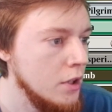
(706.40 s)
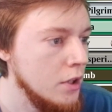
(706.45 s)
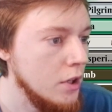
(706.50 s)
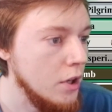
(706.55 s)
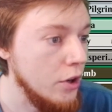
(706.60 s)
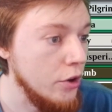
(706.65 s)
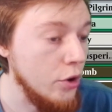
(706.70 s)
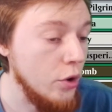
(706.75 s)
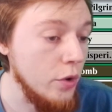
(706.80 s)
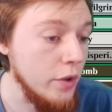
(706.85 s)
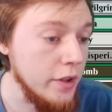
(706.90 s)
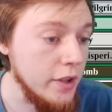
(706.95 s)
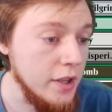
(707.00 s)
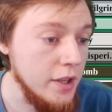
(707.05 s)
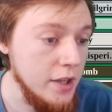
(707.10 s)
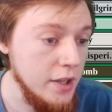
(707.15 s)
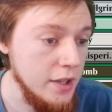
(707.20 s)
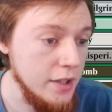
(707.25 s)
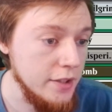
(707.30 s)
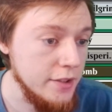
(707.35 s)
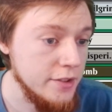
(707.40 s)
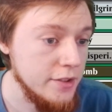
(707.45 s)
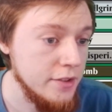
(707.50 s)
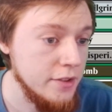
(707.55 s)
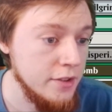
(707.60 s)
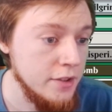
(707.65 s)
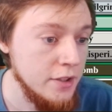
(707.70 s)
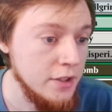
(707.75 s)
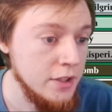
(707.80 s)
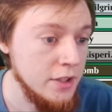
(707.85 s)
Unholy Heat.
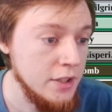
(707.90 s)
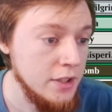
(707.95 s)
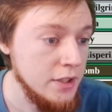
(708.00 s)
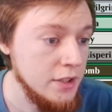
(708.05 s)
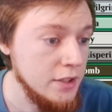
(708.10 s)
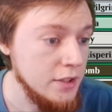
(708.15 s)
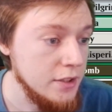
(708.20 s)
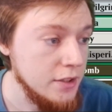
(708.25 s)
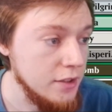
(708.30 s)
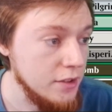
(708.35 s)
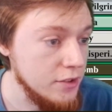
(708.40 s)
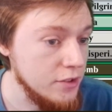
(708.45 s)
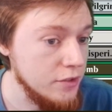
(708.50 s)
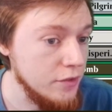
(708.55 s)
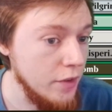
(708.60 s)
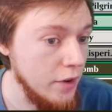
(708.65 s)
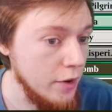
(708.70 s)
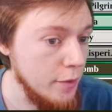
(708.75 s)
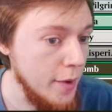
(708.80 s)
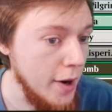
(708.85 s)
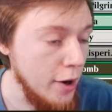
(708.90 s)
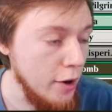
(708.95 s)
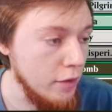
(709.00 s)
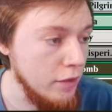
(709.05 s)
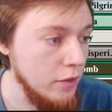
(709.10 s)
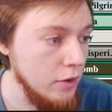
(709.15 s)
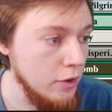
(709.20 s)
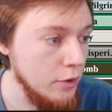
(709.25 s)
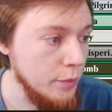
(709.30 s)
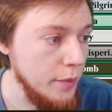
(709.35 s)
This is very
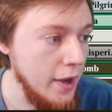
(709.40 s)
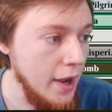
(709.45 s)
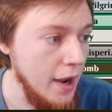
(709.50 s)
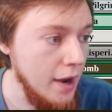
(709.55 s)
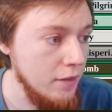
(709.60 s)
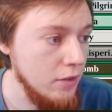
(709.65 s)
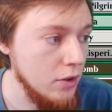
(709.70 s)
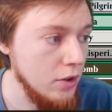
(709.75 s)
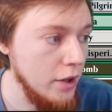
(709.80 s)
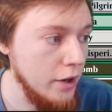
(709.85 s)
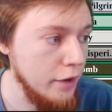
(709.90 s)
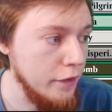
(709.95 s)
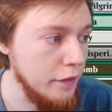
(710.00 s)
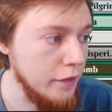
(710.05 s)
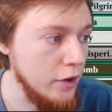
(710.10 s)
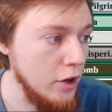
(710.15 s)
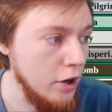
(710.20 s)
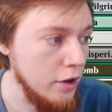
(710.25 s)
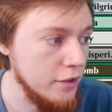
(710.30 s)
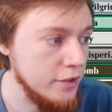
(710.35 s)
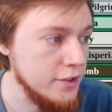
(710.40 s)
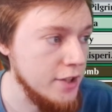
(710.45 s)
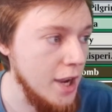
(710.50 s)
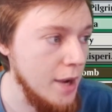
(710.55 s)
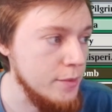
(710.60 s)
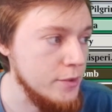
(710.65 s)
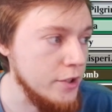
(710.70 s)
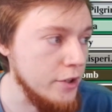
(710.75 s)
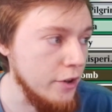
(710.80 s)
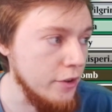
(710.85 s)
powerful, and we have a lot of card
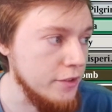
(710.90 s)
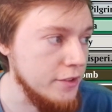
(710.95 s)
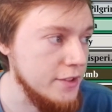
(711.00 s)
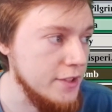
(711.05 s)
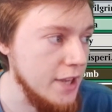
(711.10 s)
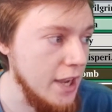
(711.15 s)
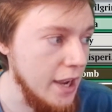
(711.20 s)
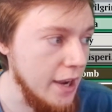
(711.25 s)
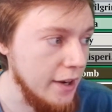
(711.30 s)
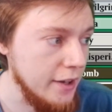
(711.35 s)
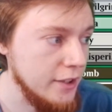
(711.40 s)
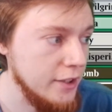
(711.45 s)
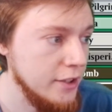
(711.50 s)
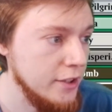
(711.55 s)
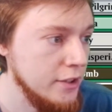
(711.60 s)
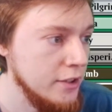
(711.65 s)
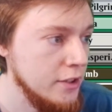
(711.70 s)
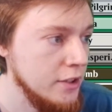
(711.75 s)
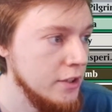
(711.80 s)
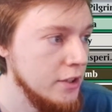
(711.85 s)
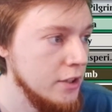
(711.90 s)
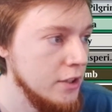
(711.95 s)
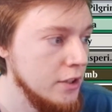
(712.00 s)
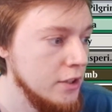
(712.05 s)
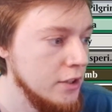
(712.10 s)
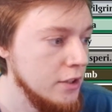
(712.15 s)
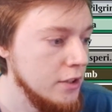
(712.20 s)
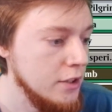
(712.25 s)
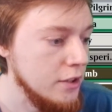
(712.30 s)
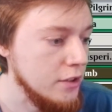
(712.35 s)
types in our deck.
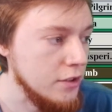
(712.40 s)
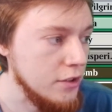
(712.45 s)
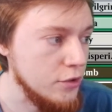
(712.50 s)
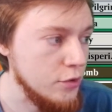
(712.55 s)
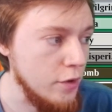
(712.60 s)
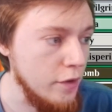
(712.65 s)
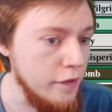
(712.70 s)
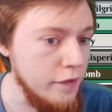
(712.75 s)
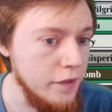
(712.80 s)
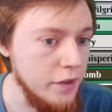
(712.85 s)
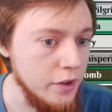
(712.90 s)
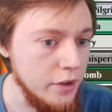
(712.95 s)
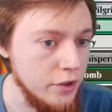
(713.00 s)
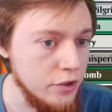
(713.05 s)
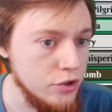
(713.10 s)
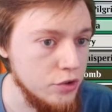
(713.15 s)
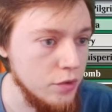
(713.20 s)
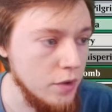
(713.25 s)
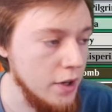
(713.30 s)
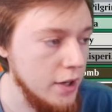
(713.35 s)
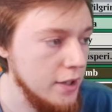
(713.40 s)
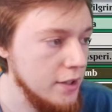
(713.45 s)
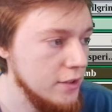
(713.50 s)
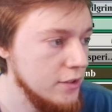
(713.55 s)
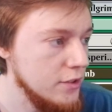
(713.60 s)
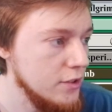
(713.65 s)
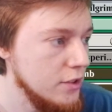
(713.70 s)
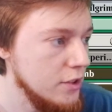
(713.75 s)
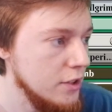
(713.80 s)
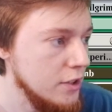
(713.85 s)
We also have Village
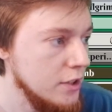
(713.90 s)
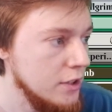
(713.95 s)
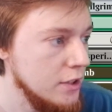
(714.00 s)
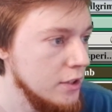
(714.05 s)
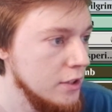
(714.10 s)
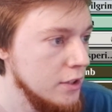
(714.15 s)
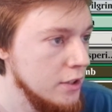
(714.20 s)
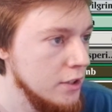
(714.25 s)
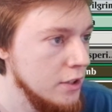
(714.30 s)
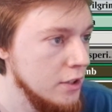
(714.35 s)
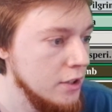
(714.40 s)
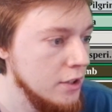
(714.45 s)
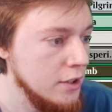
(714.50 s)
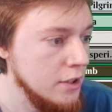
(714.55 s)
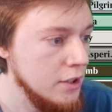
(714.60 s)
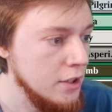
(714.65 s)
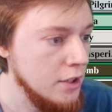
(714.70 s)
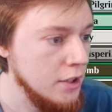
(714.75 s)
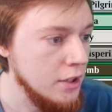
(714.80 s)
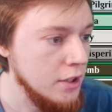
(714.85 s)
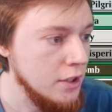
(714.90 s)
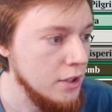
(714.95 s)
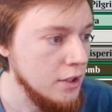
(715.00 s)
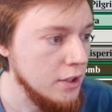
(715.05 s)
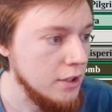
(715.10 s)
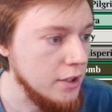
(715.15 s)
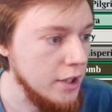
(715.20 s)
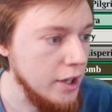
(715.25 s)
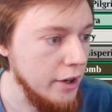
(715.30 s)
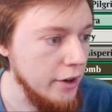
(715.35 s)
Rites.
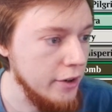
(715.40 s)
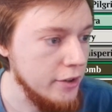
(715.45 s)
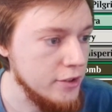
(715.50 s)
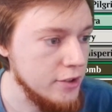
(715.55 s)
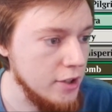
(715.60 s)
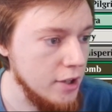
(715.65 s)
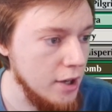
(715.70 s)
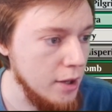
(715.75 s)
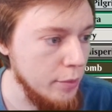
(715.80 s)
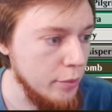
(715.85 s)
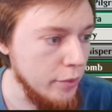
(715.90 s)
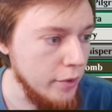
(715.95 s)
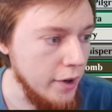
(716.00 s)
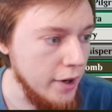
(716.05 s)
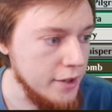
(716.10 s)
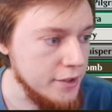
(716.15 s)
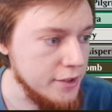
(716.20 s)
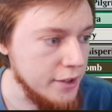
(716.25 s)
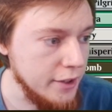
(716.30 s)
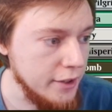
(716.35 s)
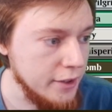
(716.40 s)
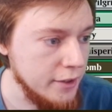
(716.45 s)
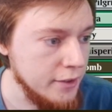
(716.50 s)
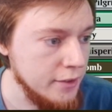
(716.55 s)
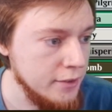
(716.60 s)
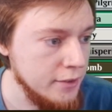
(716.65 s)
Garruk's Uprising.